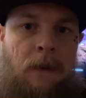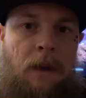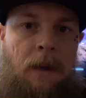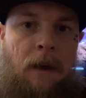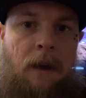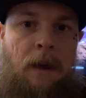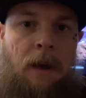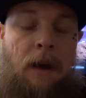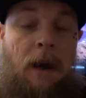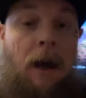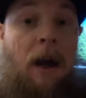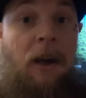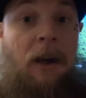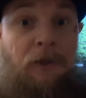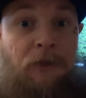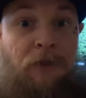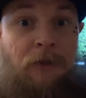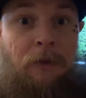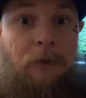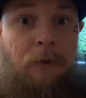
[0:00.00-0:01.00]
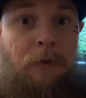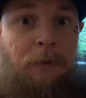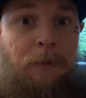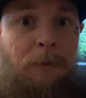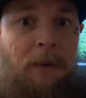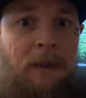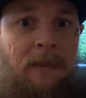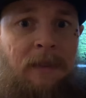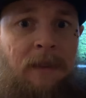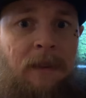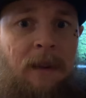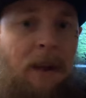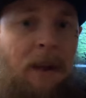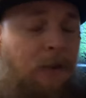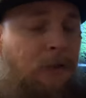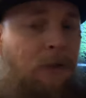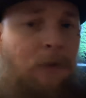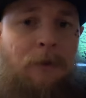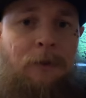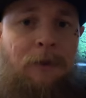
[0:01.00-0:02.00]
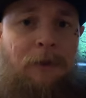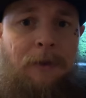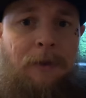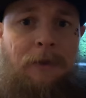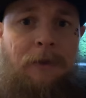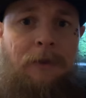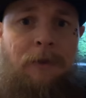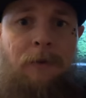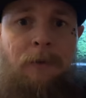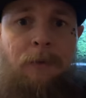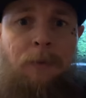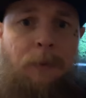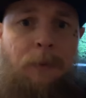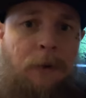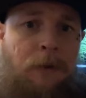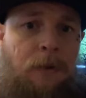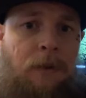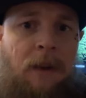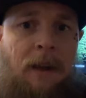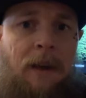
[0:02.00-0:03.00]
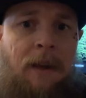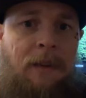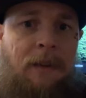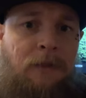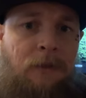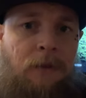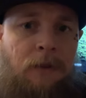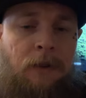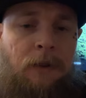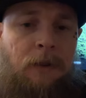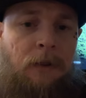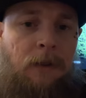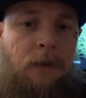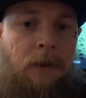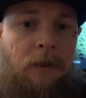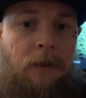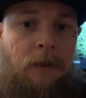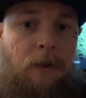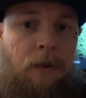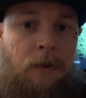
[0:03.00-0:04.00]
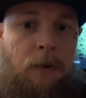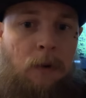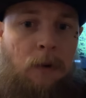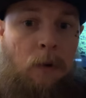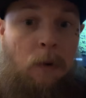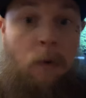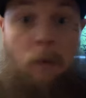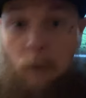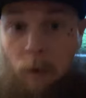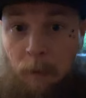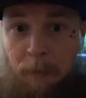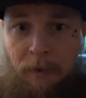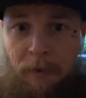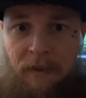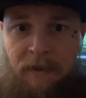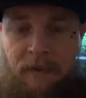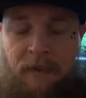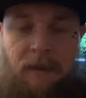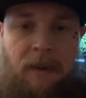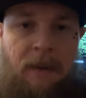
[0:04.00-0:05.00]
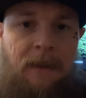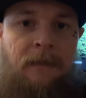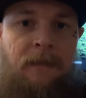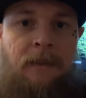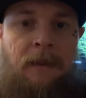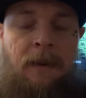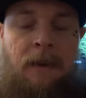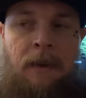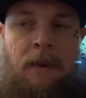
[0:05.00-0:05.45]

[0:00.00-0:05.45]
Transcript: I chose plexiglass, although you can use real glass, acrylic, or plexiglass.